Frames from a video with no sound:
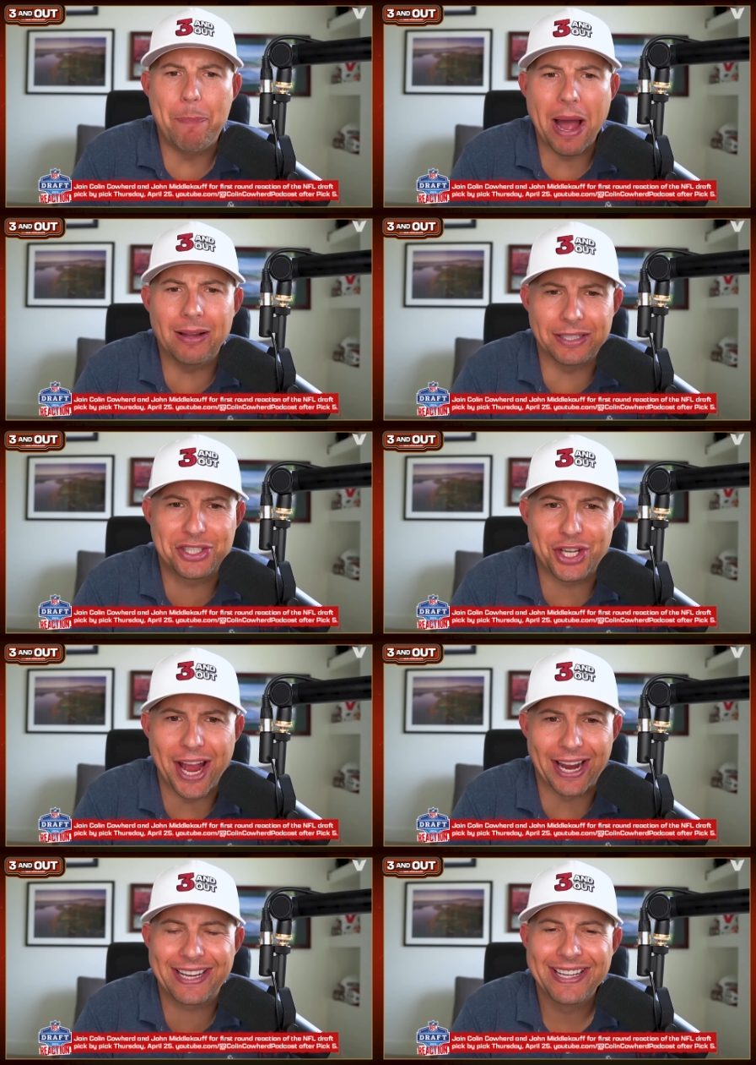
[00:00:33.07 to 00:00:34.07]

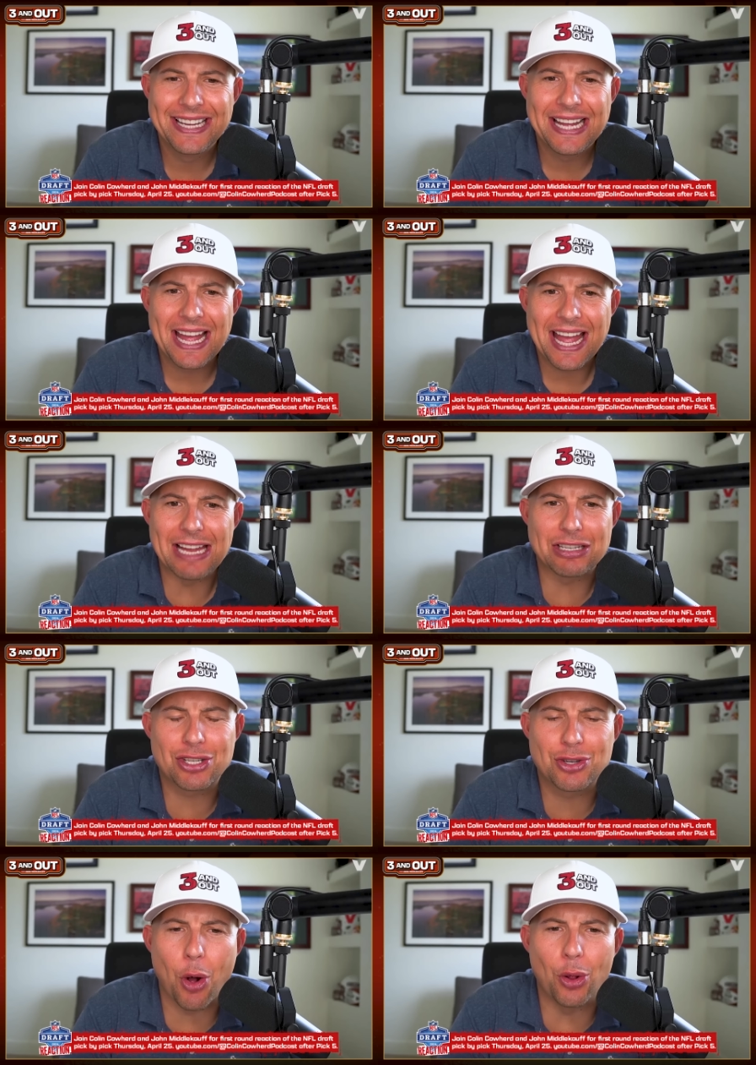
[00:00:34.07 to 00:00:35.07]
Belichick has
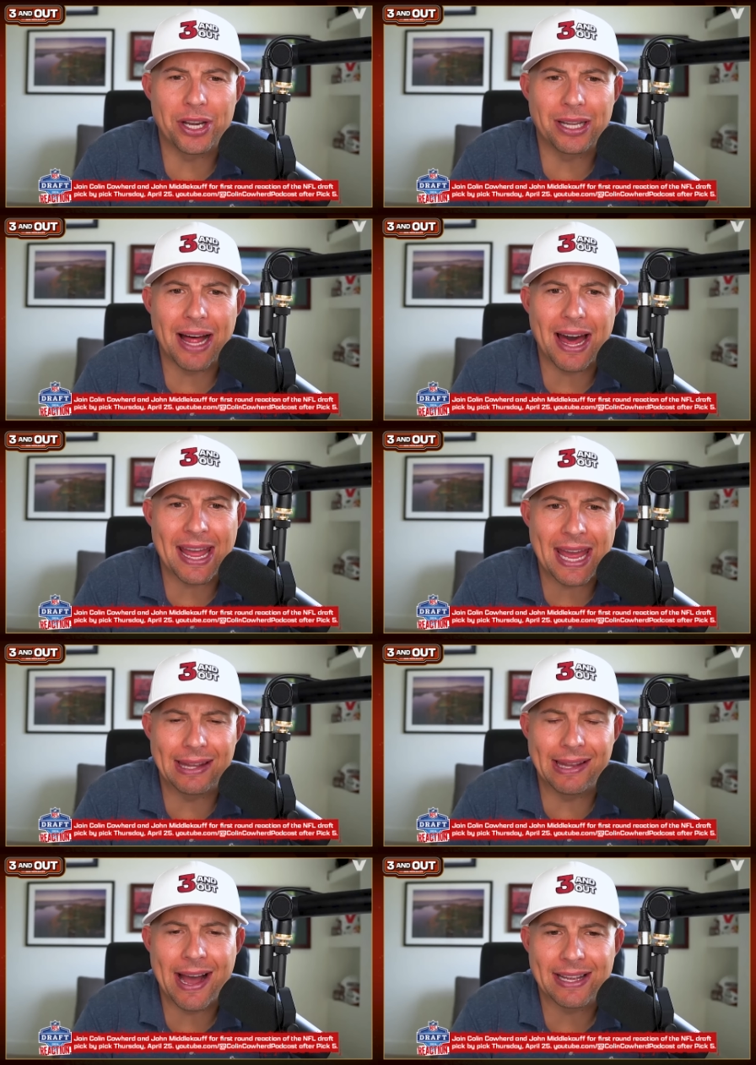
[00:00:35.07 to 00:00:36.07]
stolen a lot of
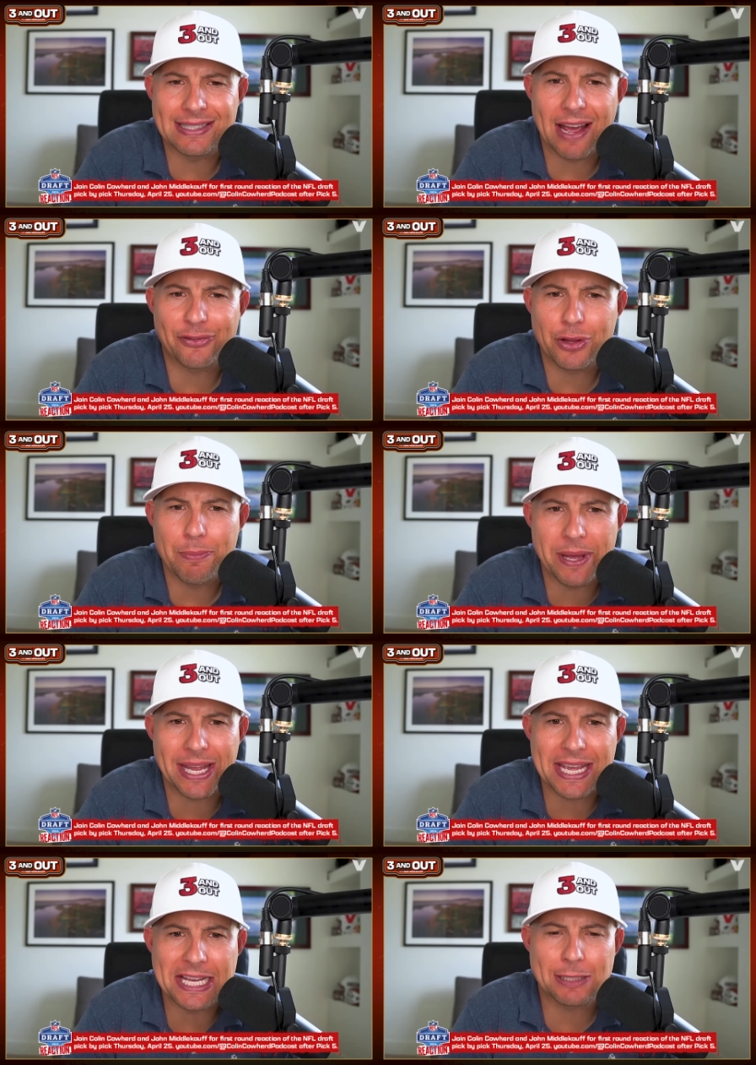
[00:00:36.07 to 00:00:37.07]
headlines after the big
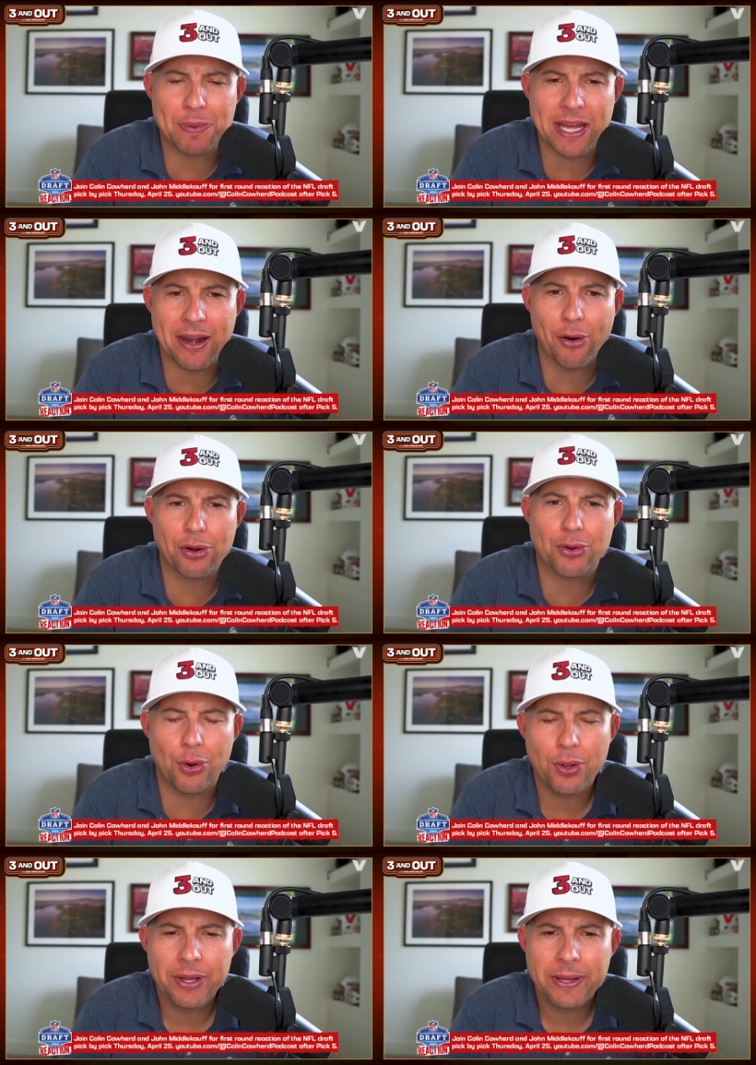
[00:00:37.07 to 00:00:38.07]
ESPN
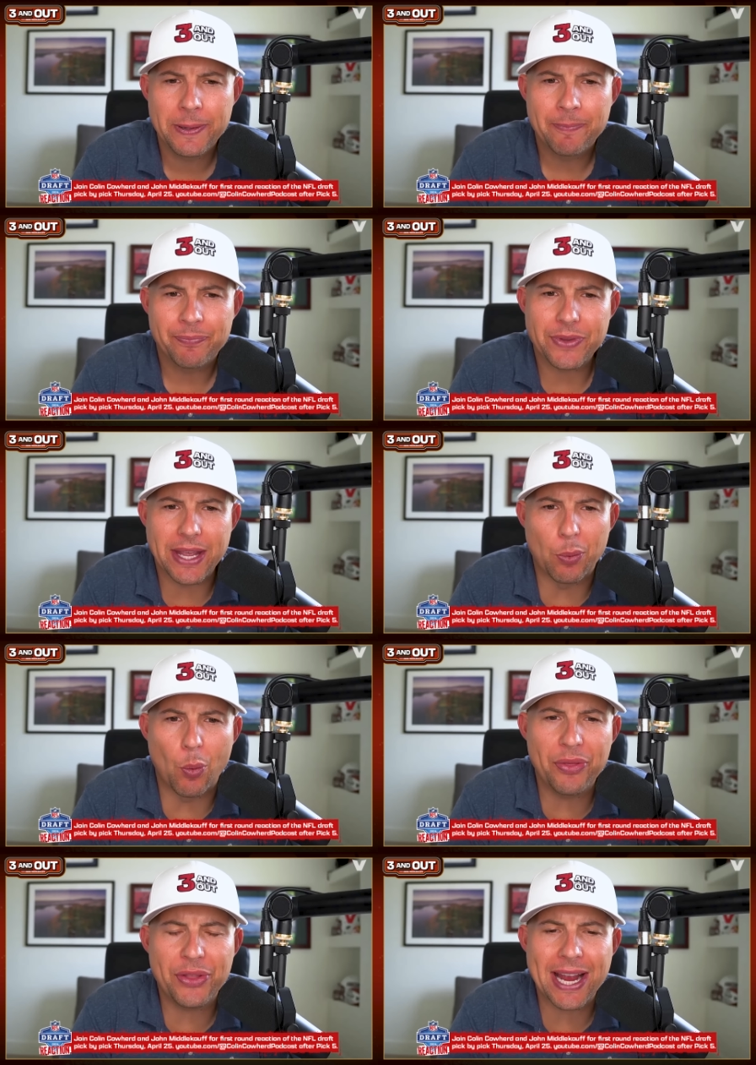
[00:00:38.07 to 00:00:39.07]
article. And
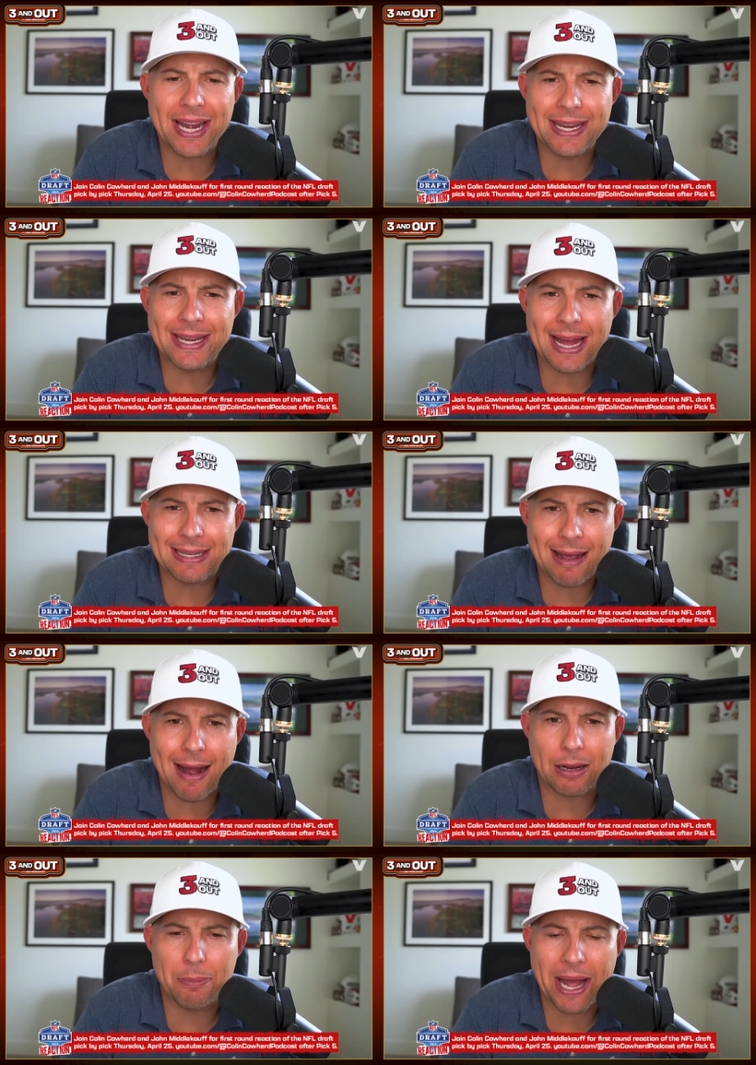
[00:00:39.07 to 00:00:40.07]
one thing I did not
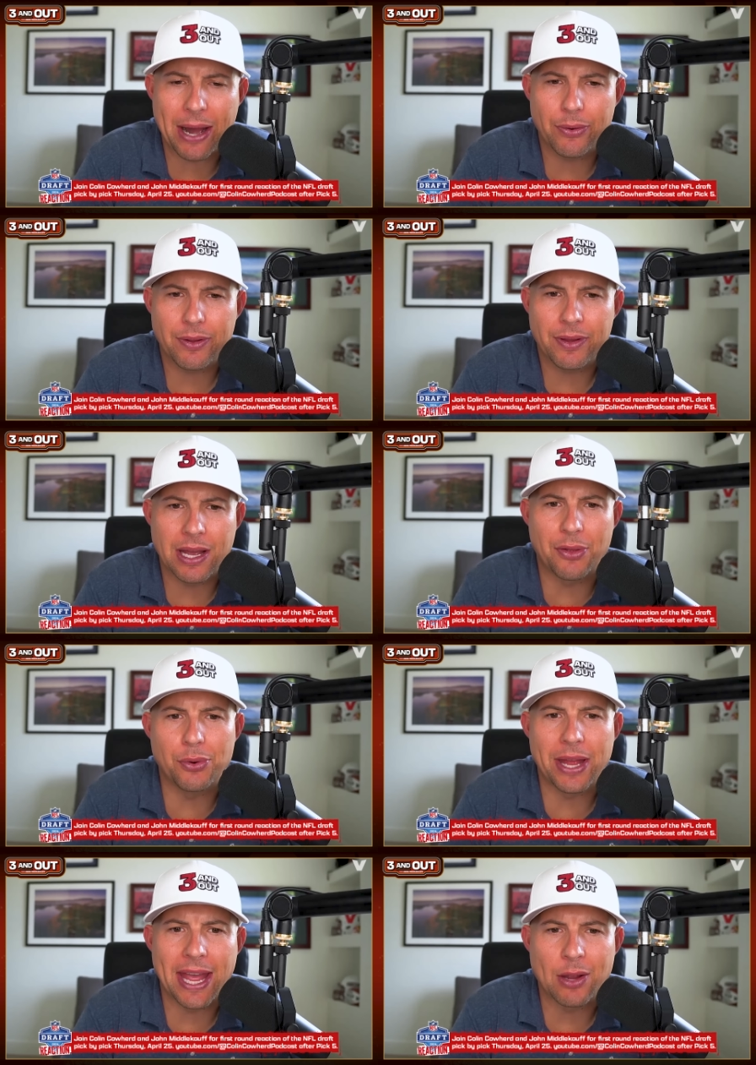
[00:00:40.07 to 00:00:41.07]
talk about the other
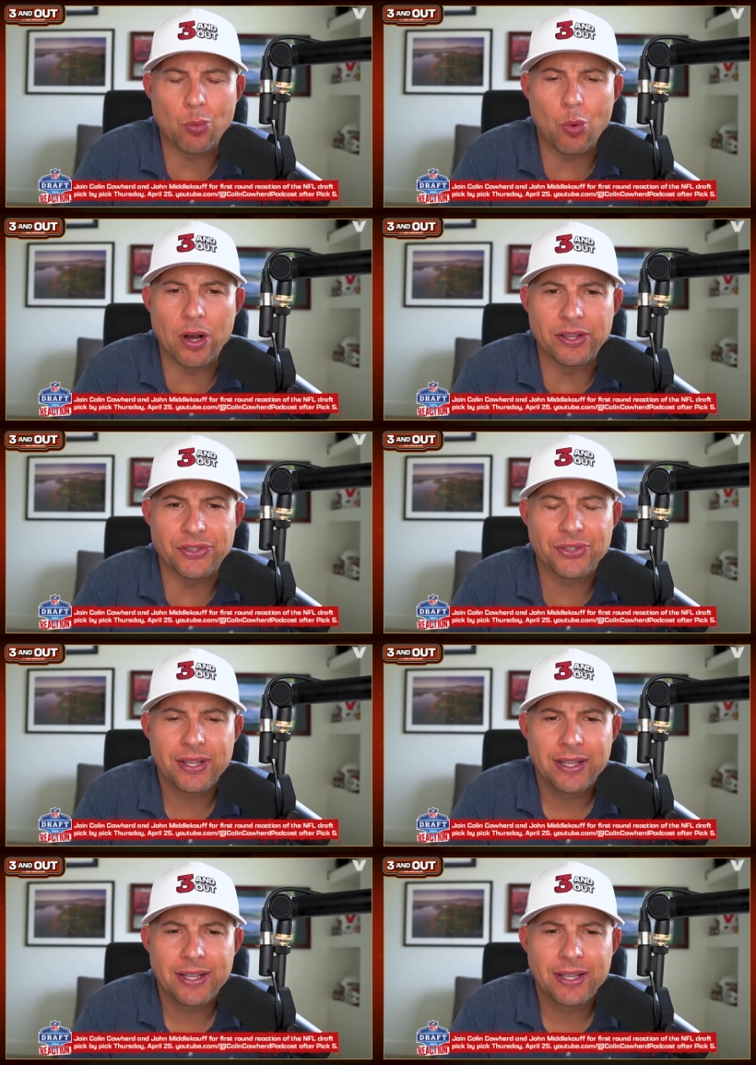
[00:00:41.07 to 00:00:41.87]
day was